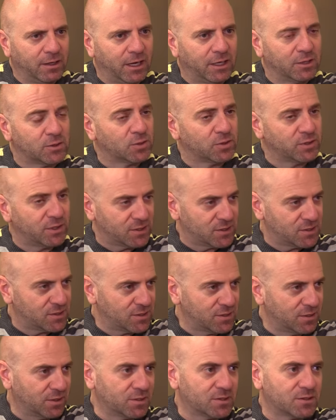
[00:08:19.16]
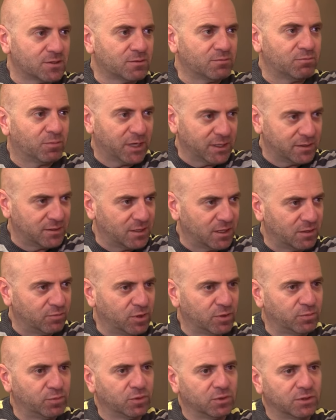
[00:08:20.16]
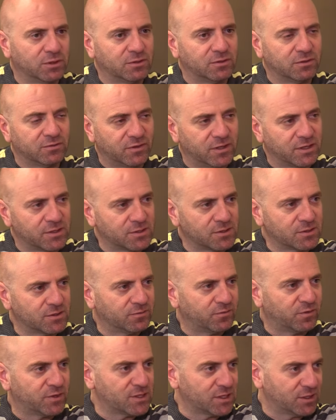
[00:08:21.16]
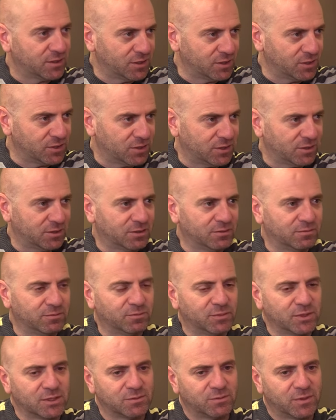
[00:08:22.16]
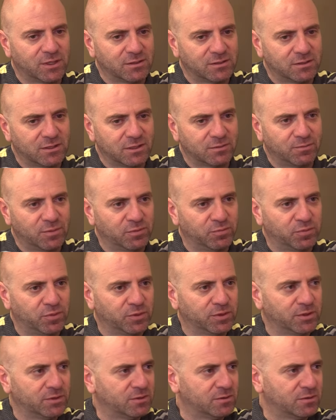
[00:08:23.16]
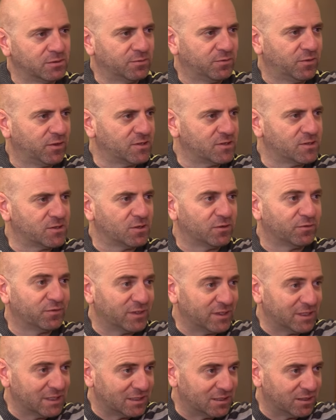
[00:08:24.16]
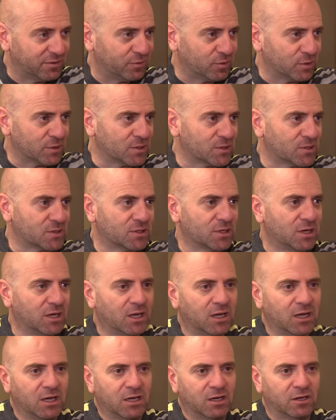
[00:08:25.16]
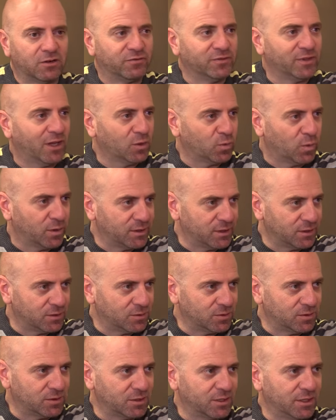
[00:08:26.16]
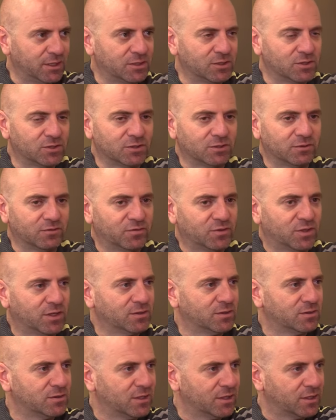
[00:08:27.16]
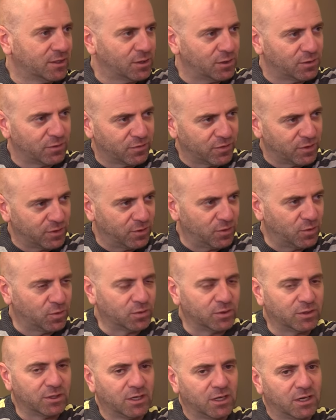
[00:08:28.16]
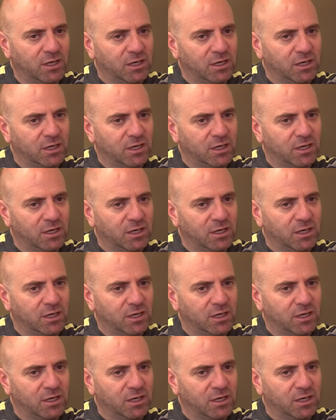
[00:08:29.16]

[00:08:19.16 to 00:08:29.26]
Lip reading: And so, yes, this might take people into phases of resignation. This might take people into phases of indifference, of not wanting to engage, of trying to take care of their own.